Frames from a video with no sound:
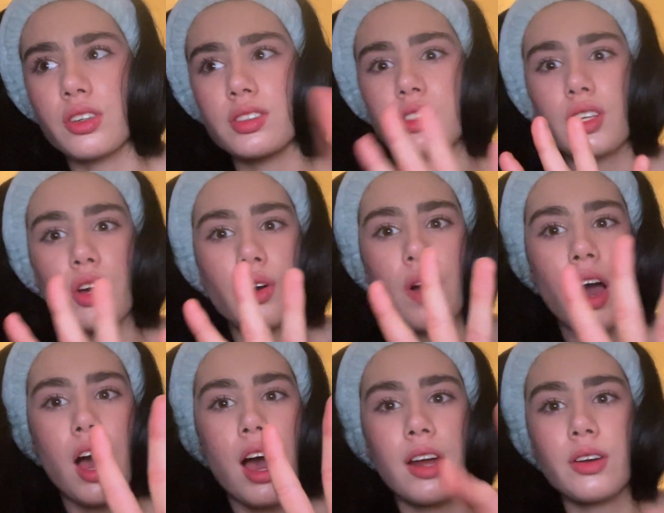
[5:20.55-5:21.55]
So
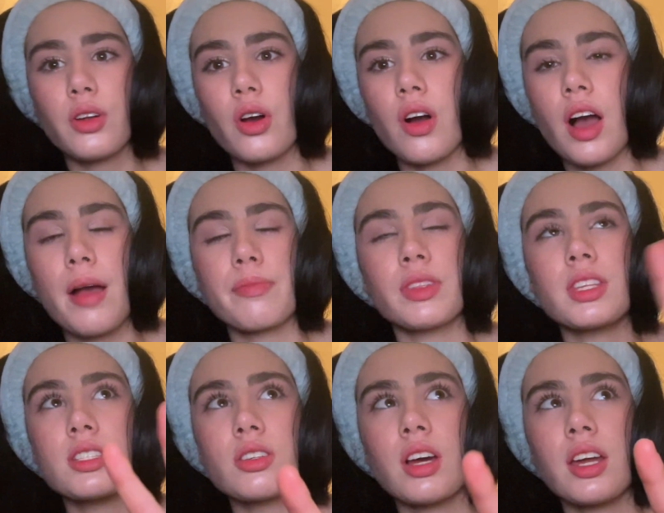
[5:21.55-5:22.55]
I don't know, I'm
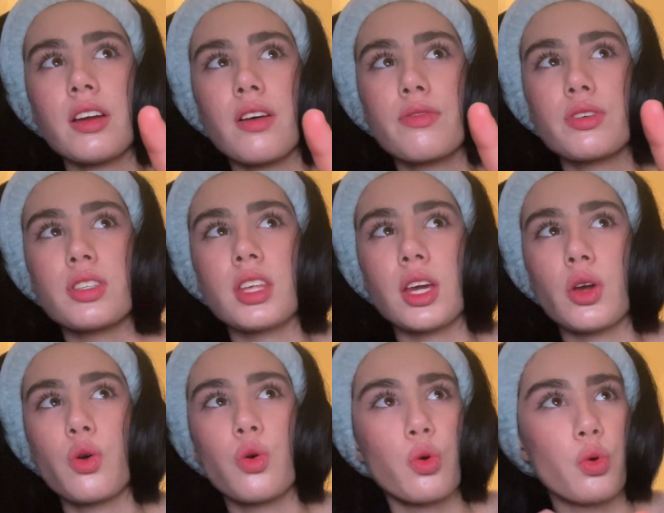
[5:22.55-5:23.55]
still kind of confused like
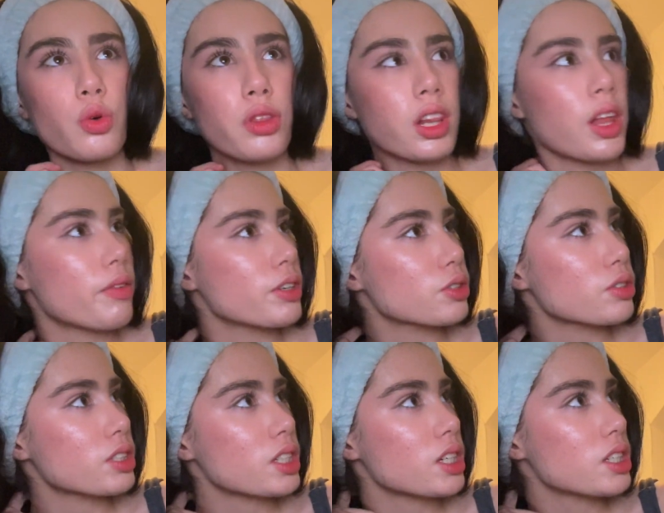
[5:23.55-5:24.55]
who the love
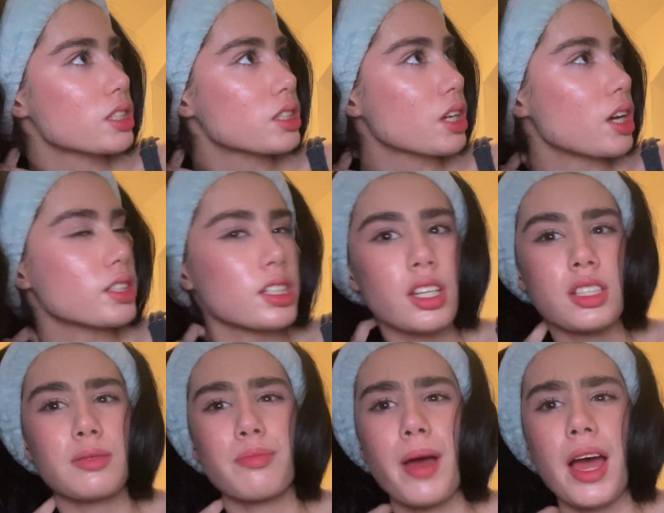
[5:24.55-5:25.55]
interest is, because it
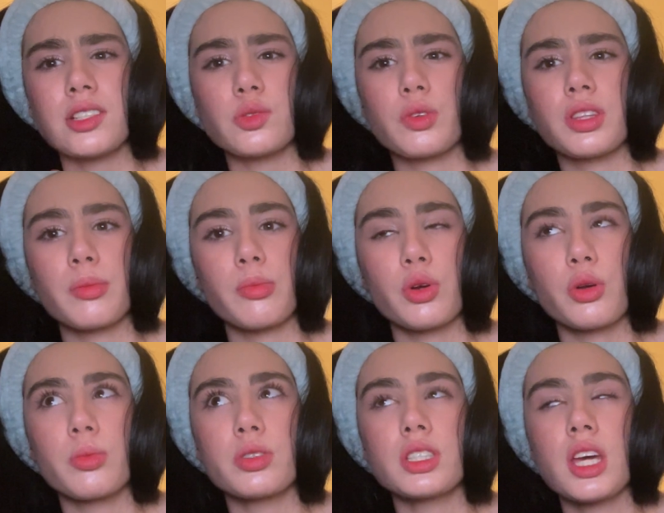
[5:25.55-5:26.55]
doesn't match what the blurb
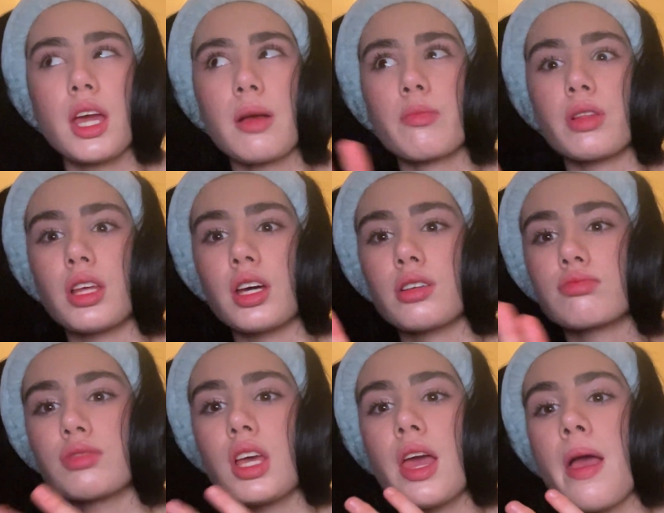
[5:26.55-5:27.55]
was saying, but like
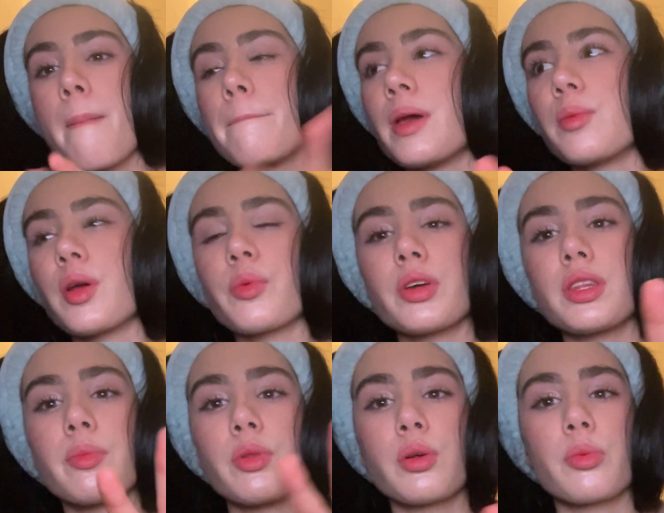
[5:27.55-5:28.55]
maybe I read the blurb